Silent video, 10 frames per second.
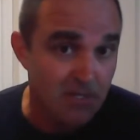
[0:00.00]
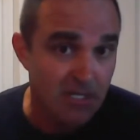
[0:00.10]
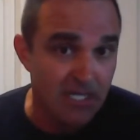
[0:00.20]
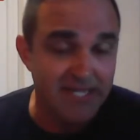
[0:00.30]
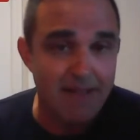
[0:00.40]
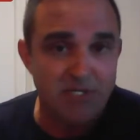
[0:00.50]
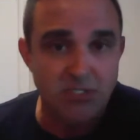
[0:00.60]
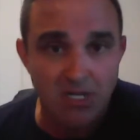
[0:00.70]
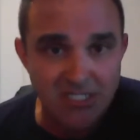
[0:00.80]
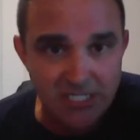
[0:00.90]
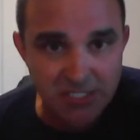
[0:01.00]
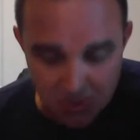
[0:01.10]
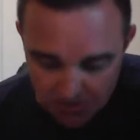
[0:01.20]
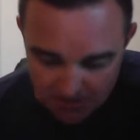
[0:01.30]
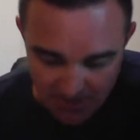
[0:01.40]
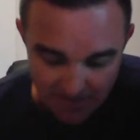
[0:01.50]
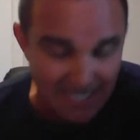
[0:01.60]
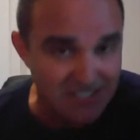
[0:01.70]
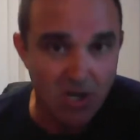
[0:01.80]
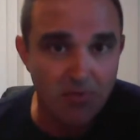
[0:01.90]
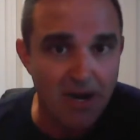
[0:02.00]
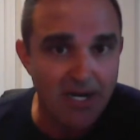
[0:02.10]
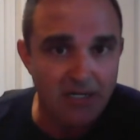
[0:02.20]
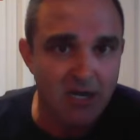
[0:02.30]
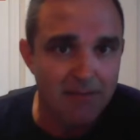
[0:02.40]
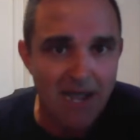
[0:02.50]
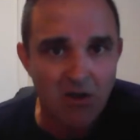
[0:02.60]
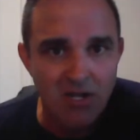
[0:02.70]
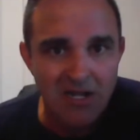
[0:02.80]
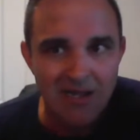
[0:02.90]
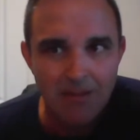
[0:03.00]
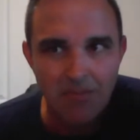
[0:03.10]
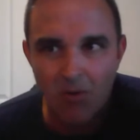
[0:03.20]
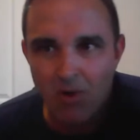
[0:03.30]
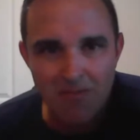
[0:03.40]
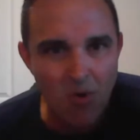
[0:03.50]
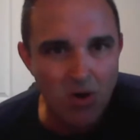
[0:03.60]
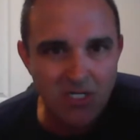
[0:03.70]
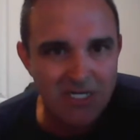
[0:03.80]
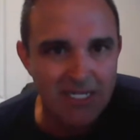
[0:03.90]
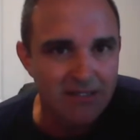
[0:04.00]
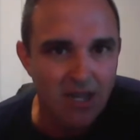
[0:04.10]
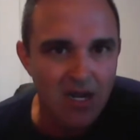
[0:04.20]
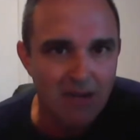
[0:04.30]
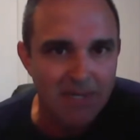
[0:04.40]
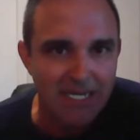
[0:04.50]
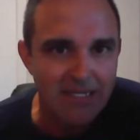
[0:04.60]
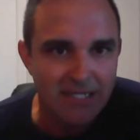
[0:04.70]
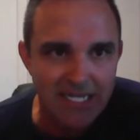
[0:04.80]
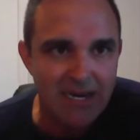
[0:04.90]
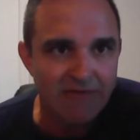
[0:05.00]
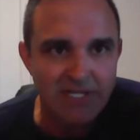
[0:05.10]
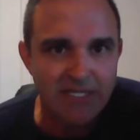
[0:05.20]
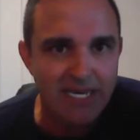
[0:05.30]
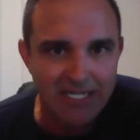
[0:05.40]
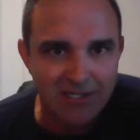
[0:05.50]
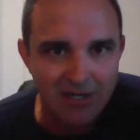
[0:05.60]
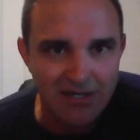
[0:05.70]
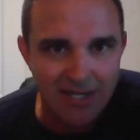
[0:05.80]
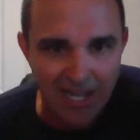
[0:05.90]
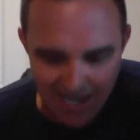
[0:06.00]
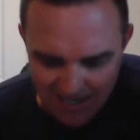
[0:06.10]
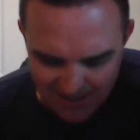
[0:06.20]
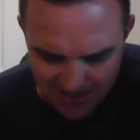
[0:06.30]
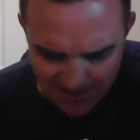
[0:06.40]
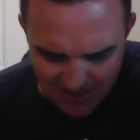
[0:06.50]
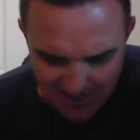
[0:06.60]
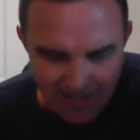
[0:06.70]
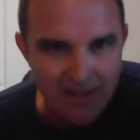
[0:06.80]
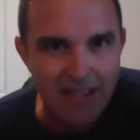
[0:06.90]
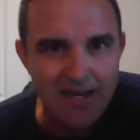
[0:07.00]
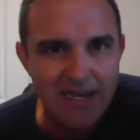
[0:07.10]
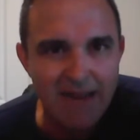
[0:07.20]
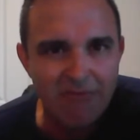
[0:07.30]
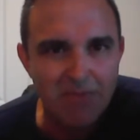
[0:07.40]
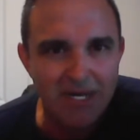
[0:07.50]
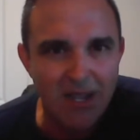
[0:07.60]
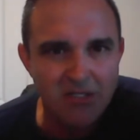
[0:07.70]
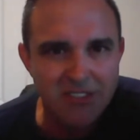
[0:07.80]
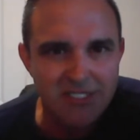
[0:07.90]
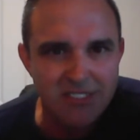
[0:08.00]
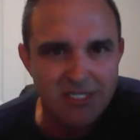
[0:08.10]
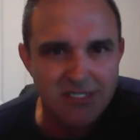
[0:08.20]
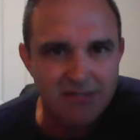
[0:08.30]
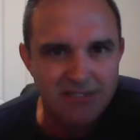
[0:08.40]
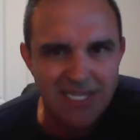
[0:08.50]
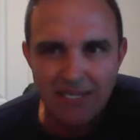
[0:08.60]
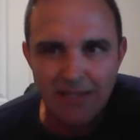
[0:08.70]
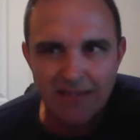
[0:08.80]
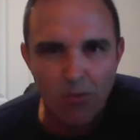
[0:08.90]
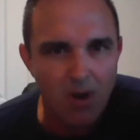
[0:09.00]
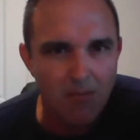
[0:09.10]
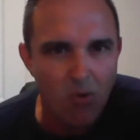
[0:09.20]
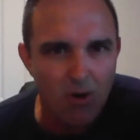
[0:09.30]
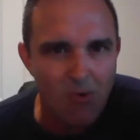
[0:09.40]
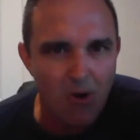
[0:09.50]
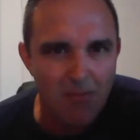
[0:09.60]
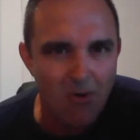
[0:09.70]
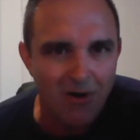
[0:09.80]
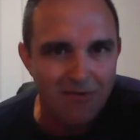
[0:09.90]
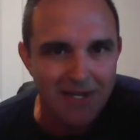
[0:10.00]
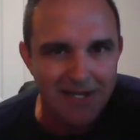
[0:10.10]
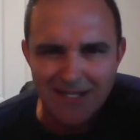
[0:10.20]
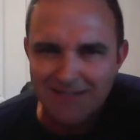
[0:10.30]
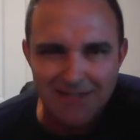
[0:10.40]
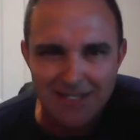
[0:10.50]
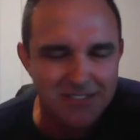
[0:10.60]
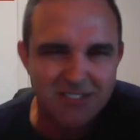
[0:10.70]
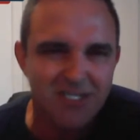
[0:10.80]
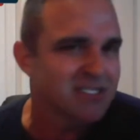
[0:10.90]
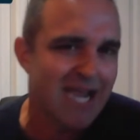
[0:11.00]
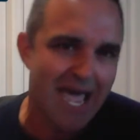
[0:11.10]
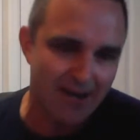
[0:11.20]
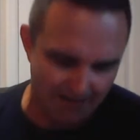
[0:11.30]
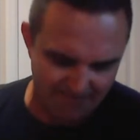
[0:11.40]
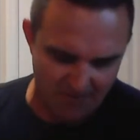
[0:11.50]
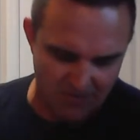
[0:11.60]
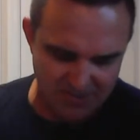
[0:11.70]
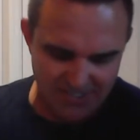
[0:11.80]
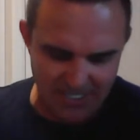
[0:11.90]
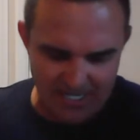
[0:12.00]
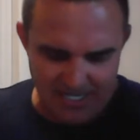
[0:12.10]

It damaged lung tissue. That's all probably going to come out. But what more could he have done? I mean, he did everything that he could, and then everybody else is just saying that they want more and more and more, and it just doesn't add up, folks.